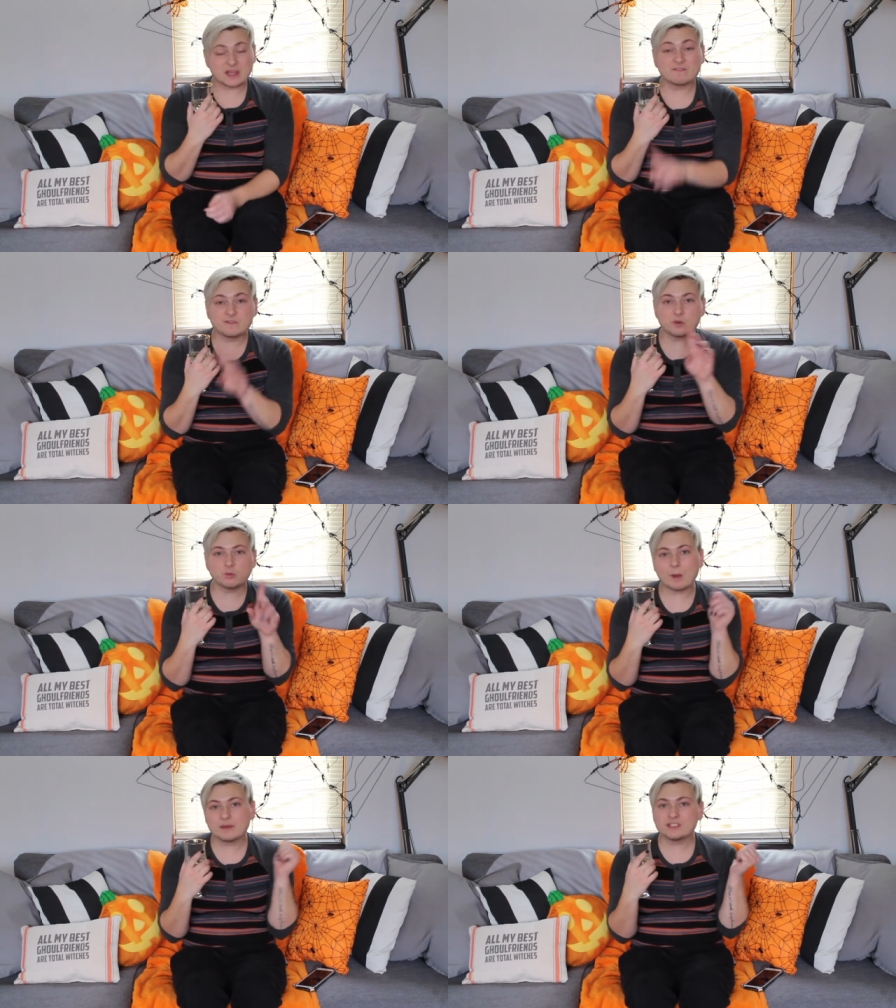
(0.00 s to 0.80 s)
If you
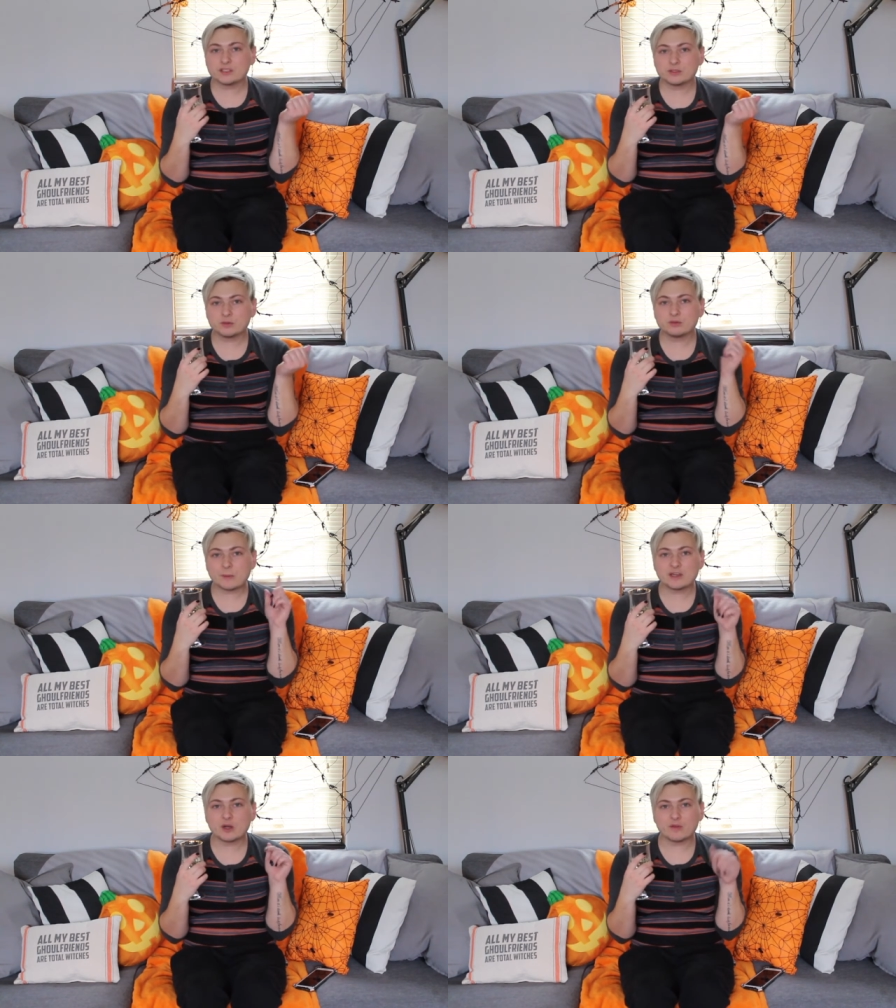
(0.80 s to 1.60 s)
want me to,
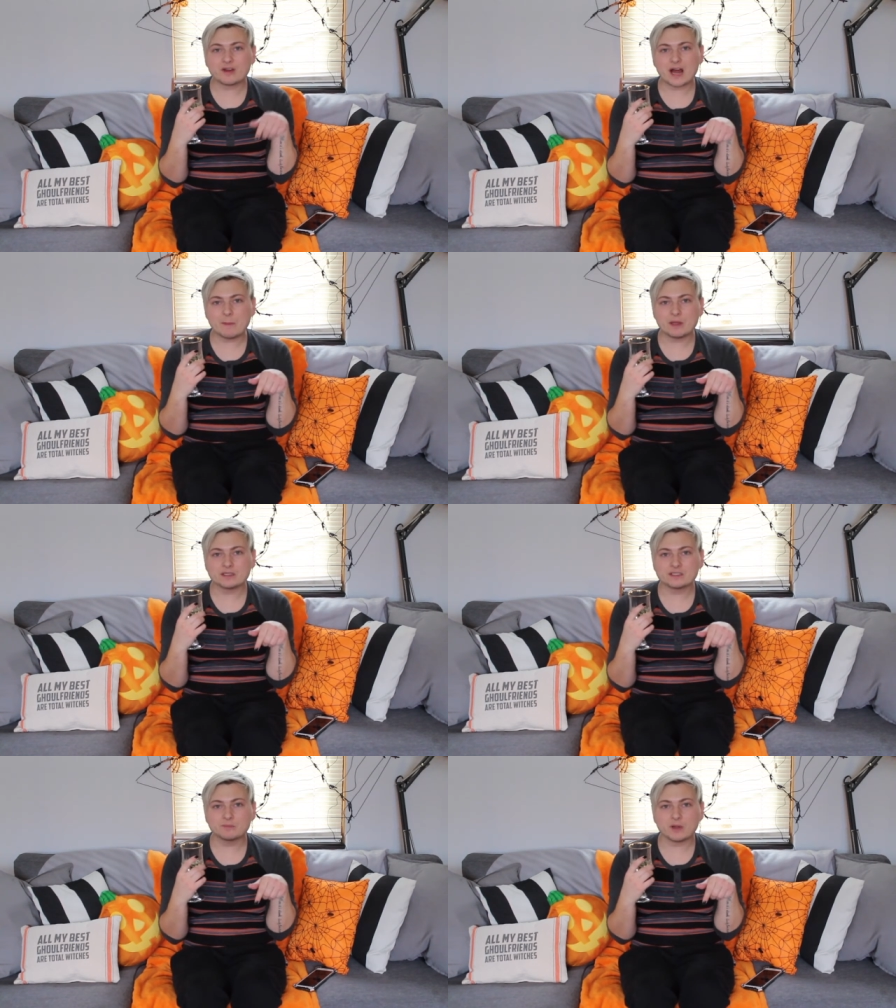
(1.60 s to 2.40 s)
let me know in the
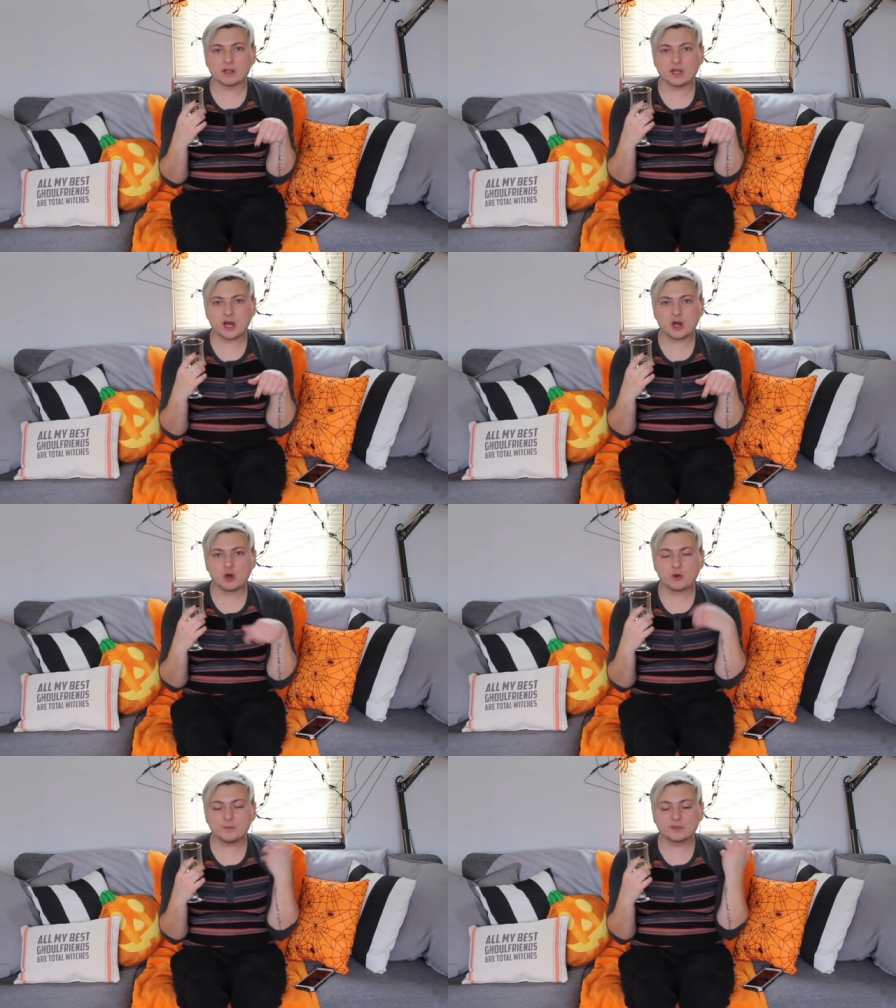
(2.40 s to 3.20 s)
comments
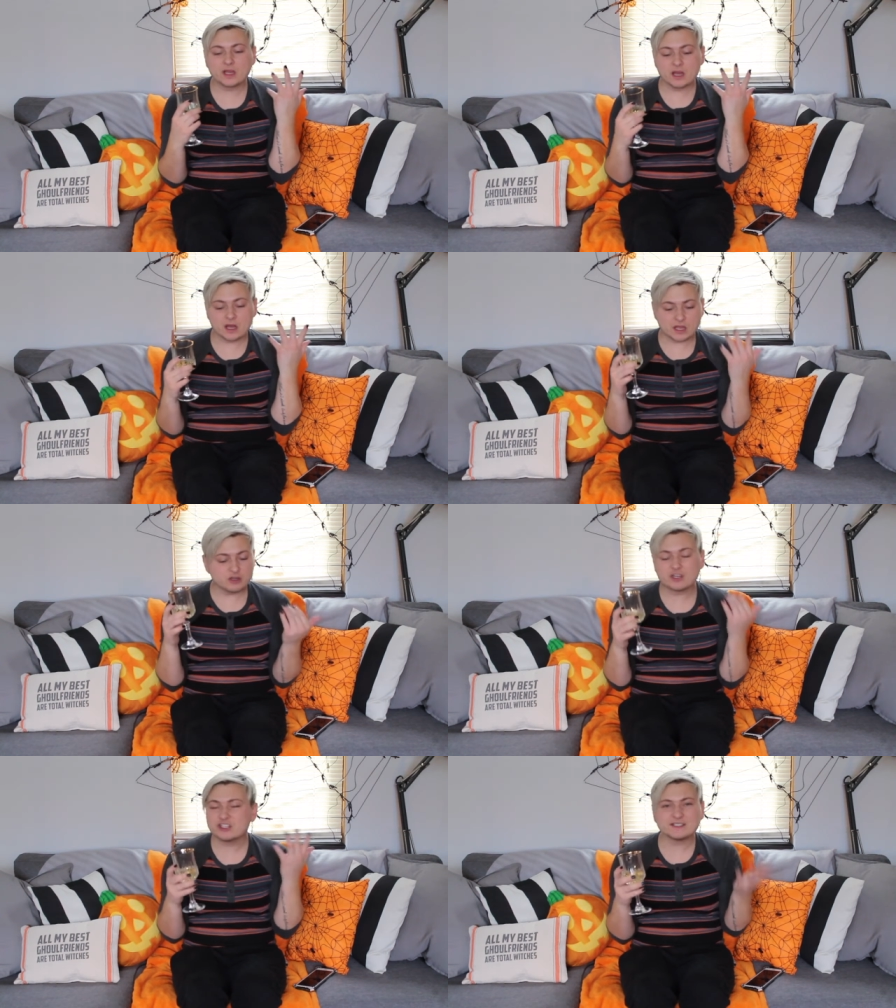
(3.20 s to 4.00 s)
below
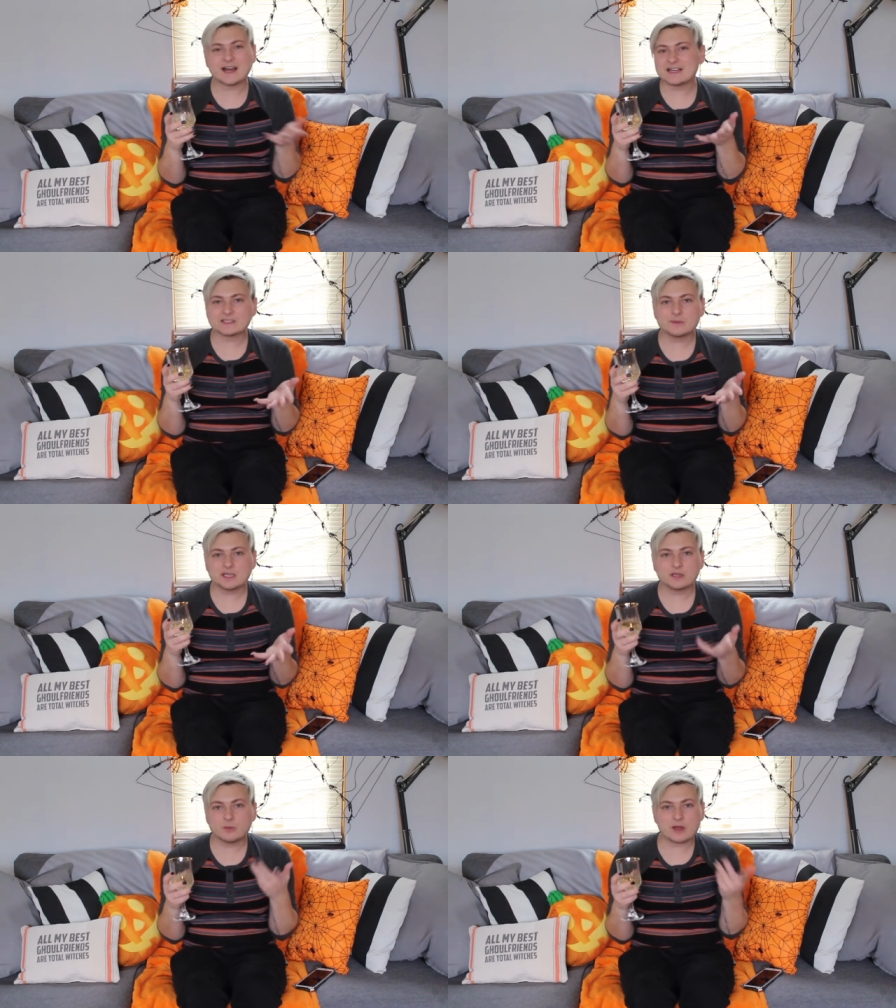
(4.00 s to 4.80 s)
you can just ask
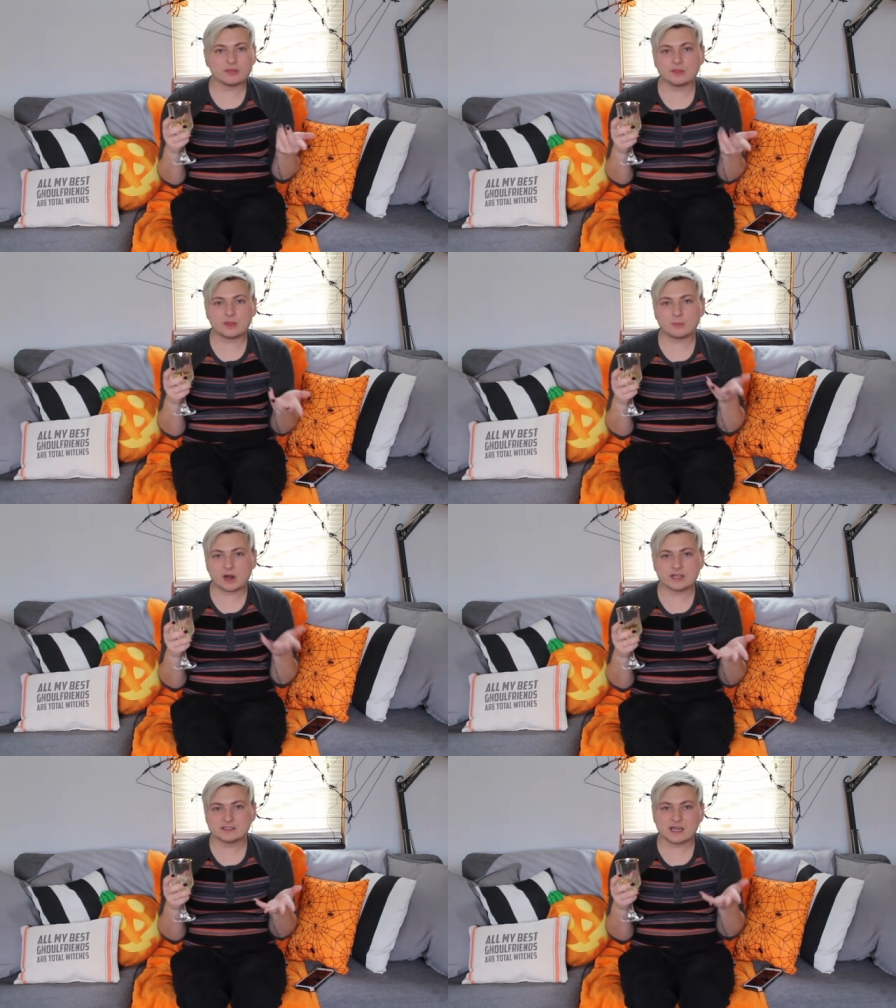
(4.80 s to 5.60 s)
me what the
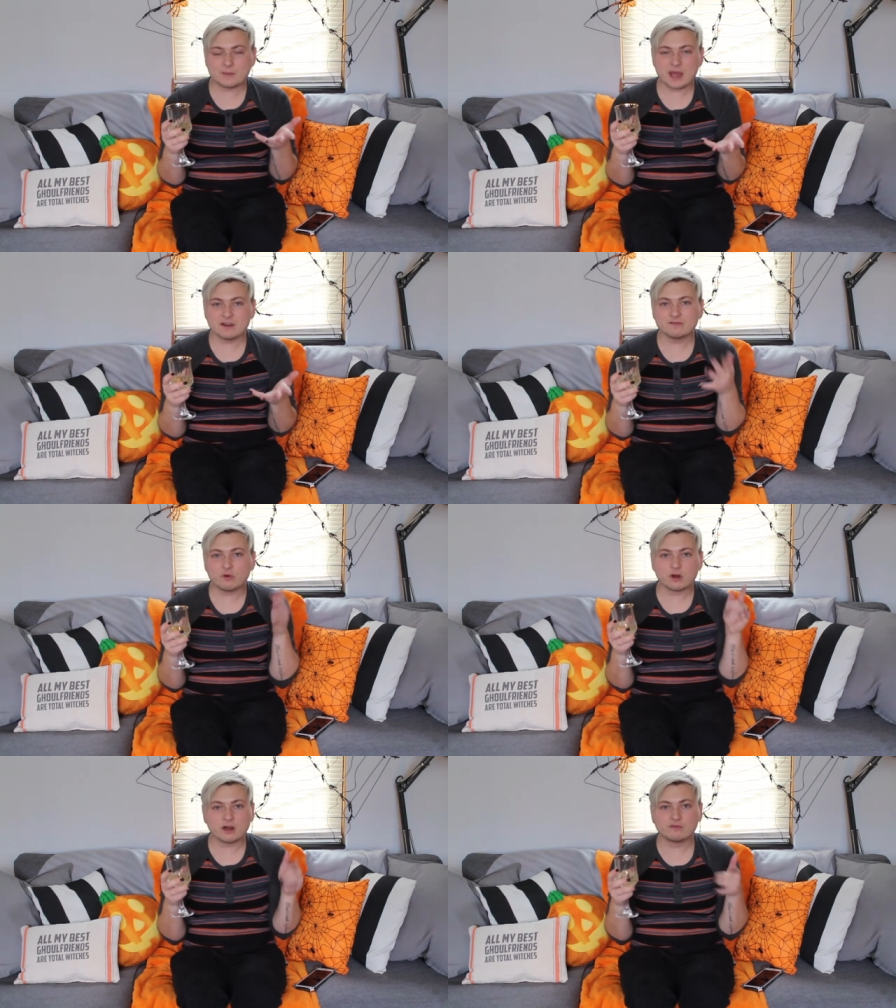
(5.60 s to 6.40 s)
price I paid
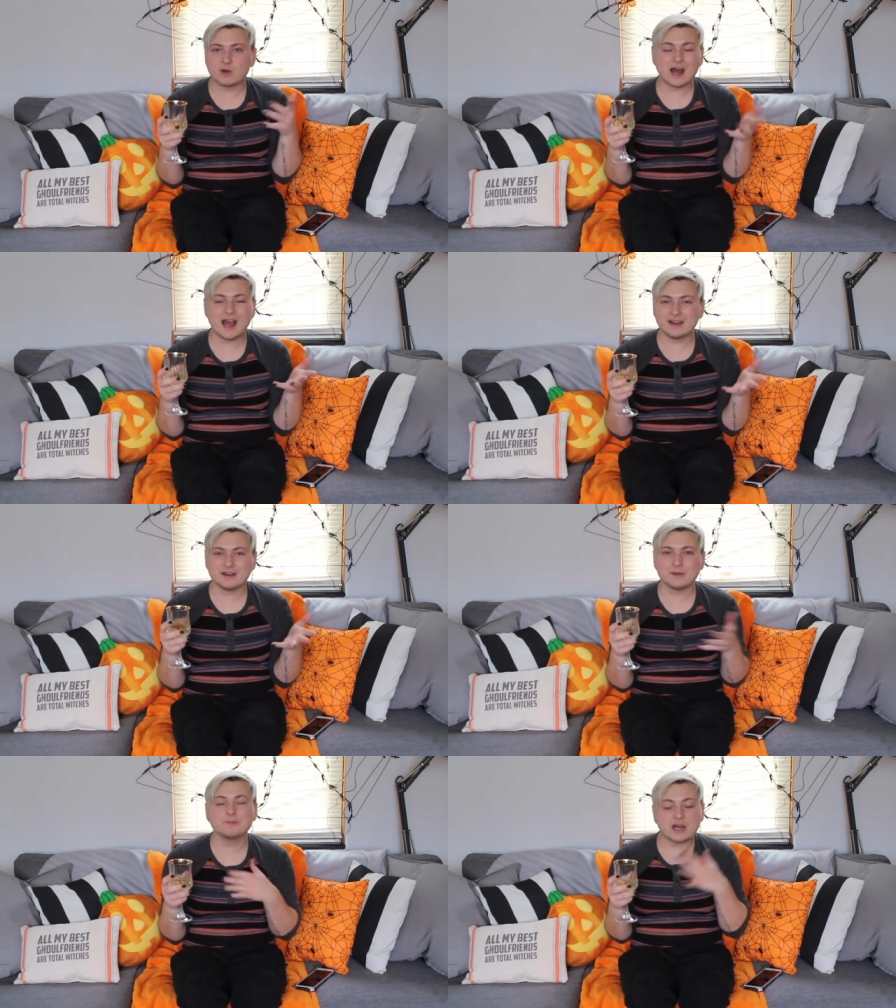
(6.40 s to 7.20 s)
for of what
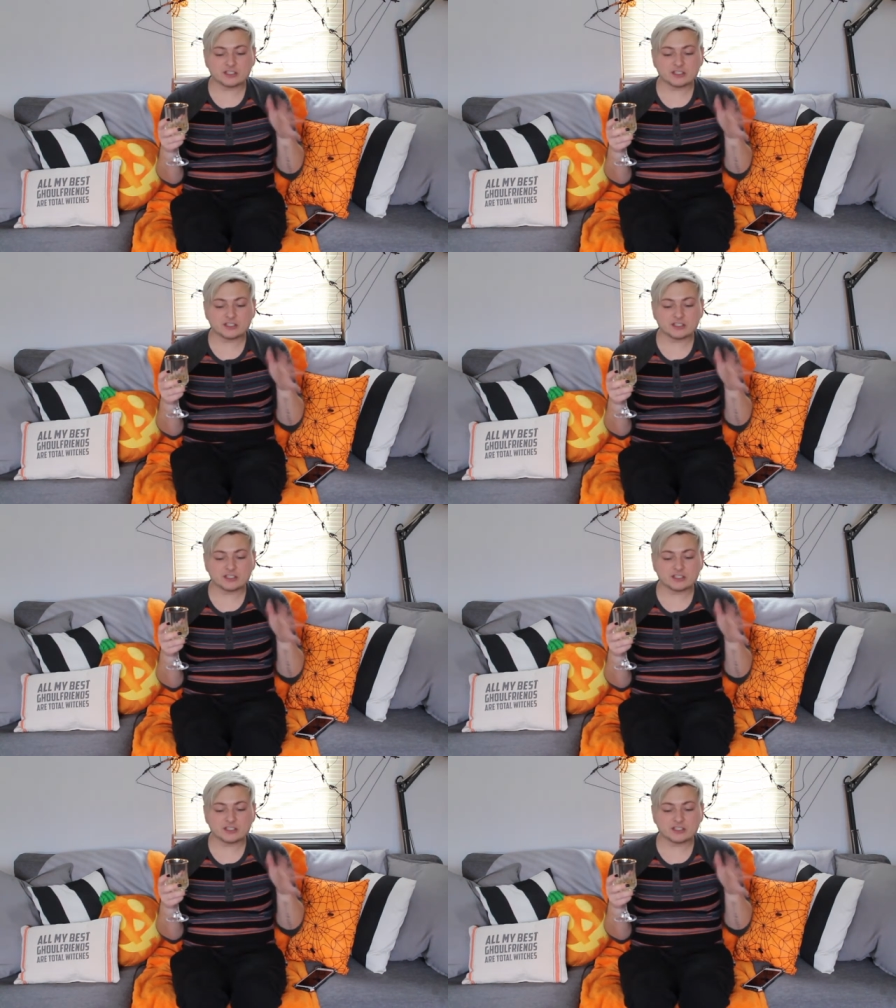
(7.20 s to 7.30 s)
item.